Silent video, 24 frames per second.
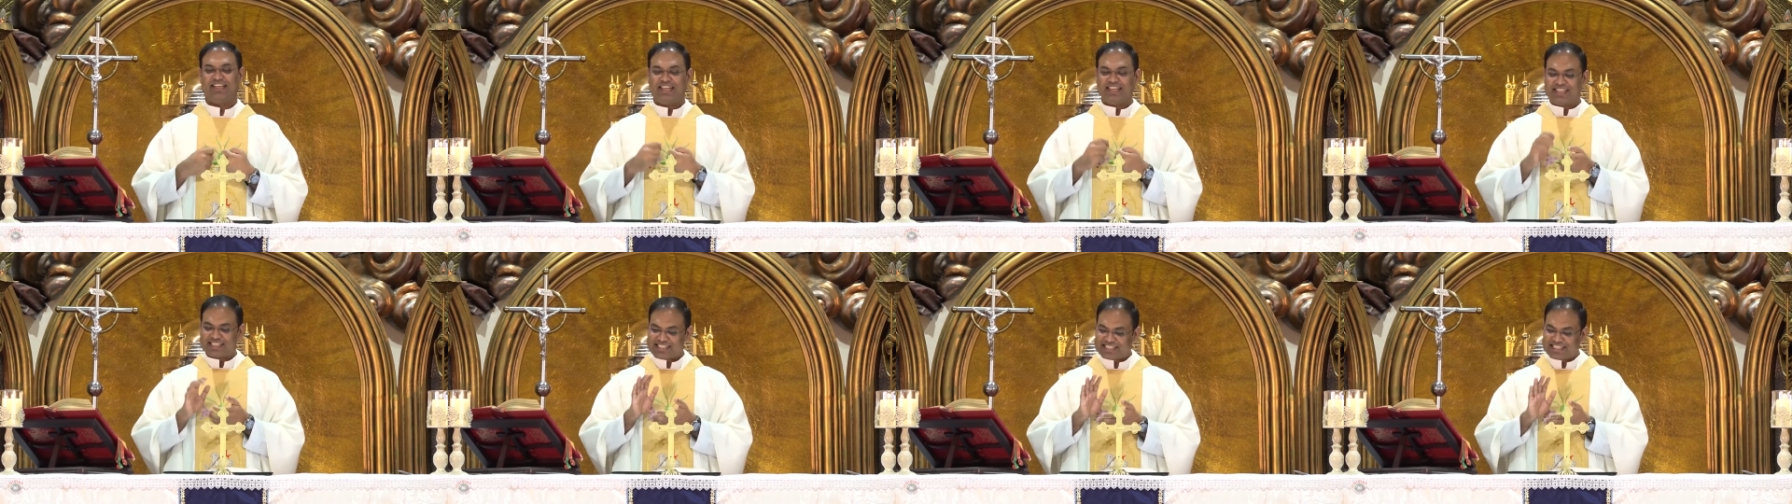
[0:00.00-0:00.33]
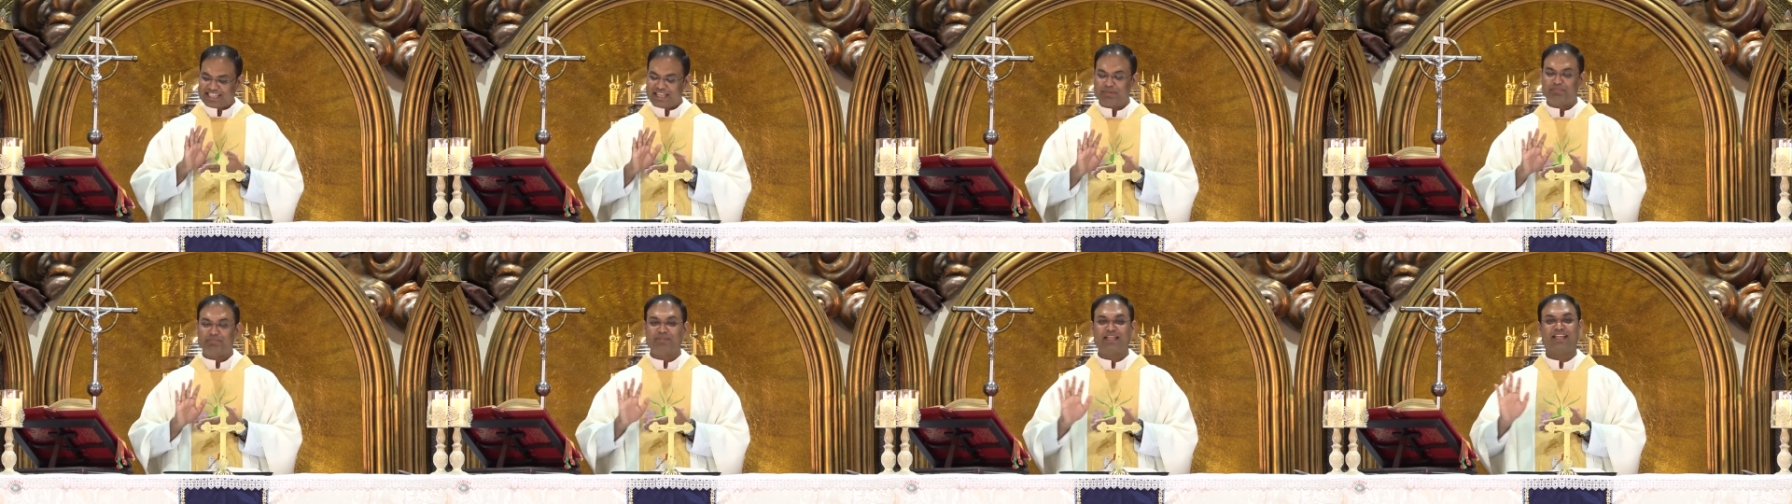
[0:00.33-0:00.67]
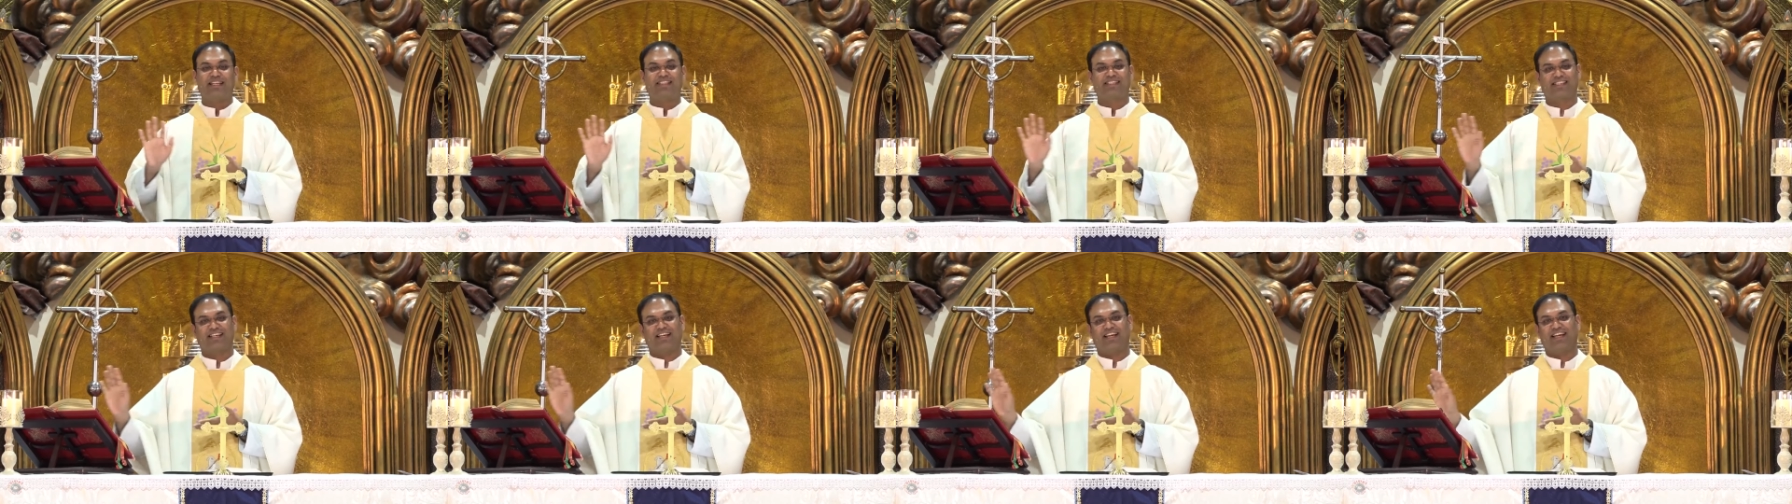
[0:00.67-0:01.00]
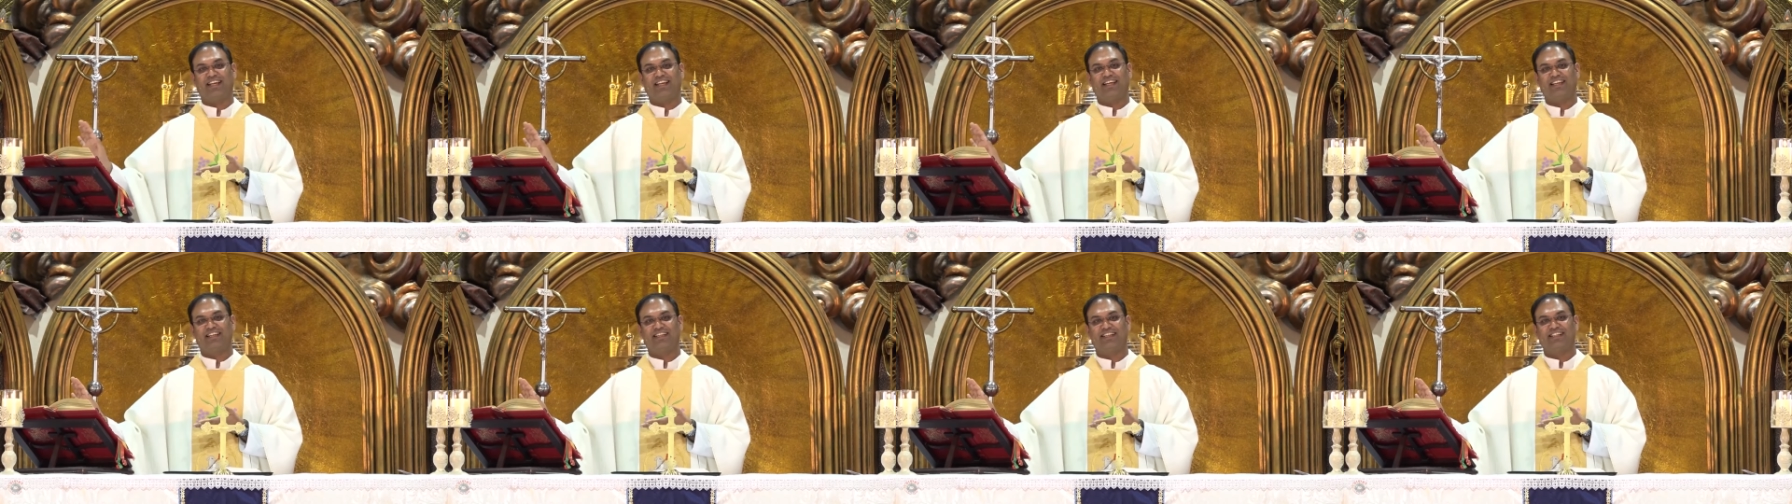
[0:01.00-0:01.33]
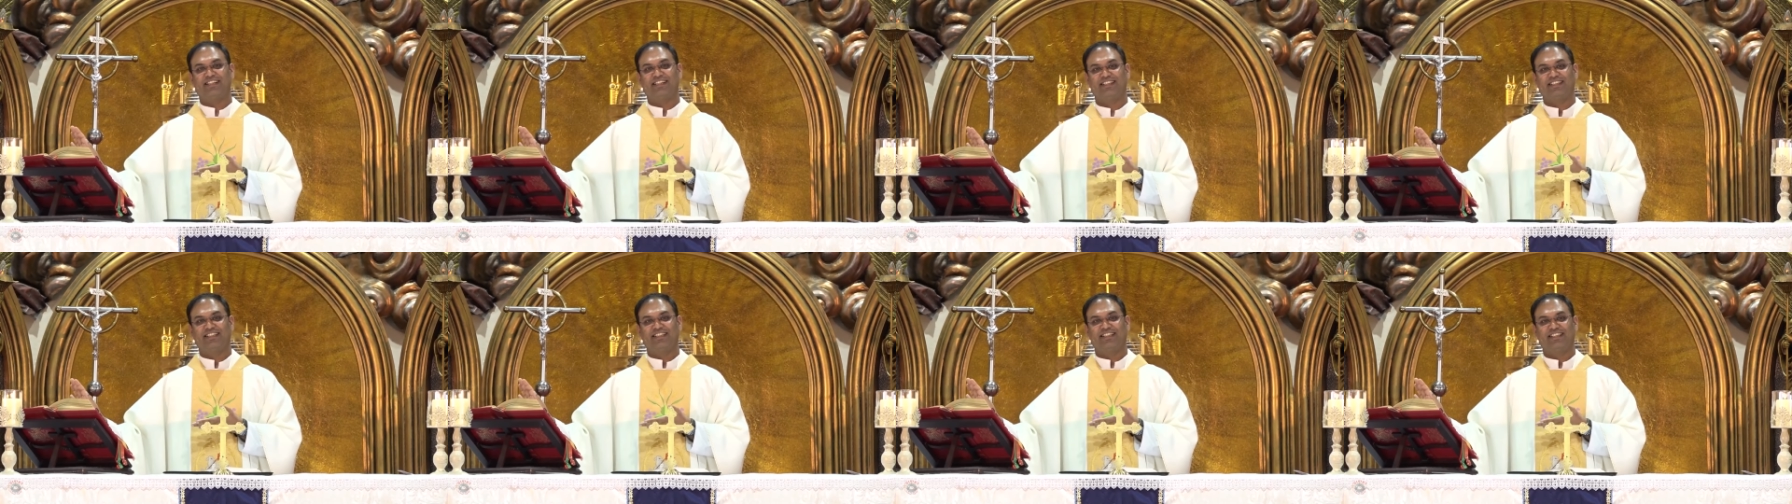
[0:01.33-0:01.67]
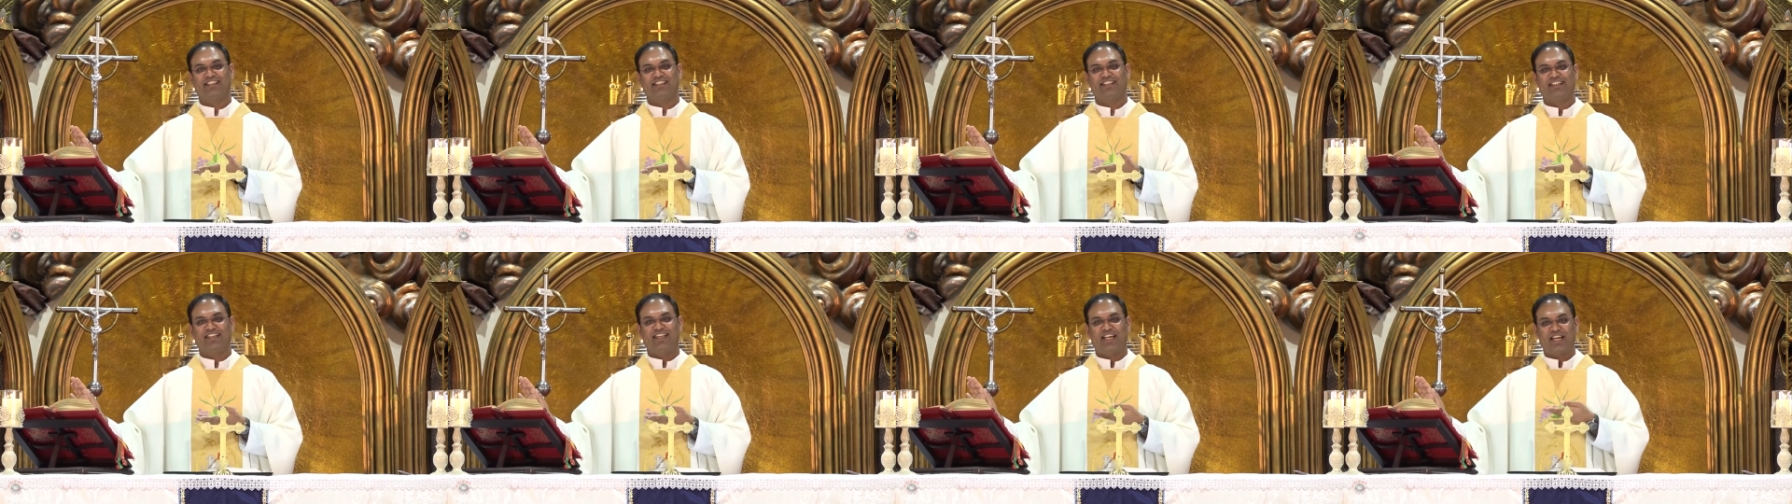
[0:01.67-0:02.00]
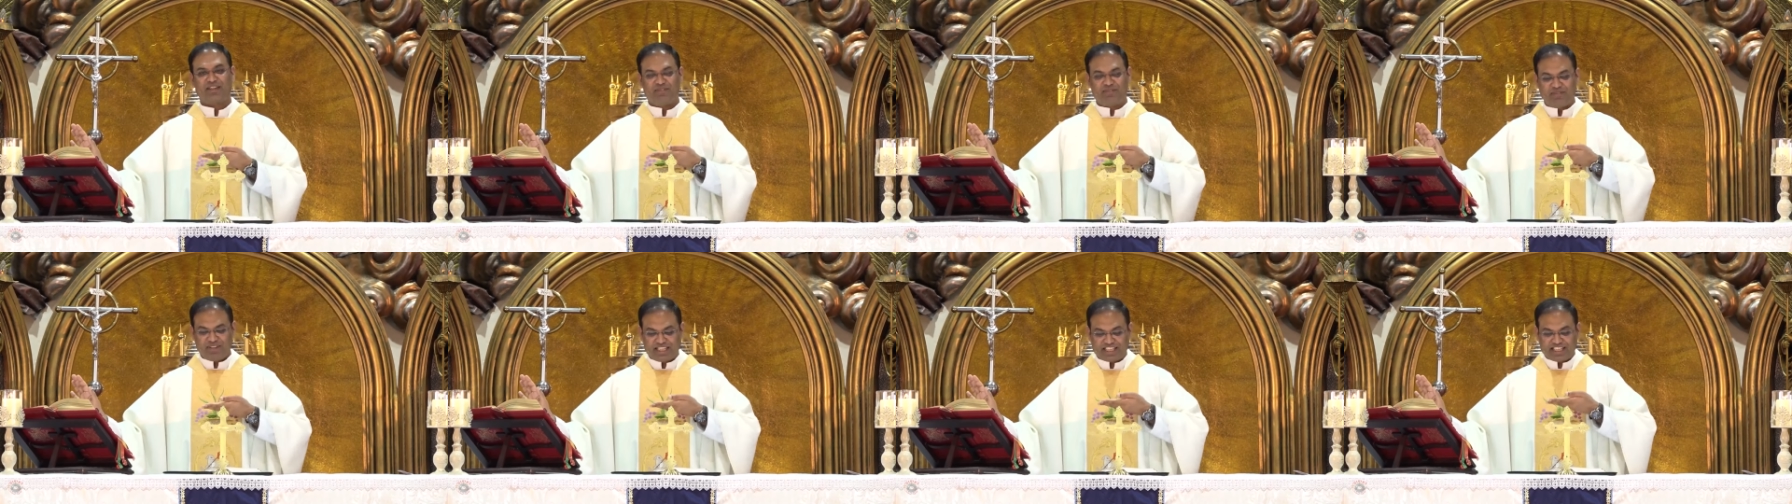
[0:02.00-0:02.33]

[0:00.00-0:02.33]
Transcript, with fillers: Let us keep that aside. And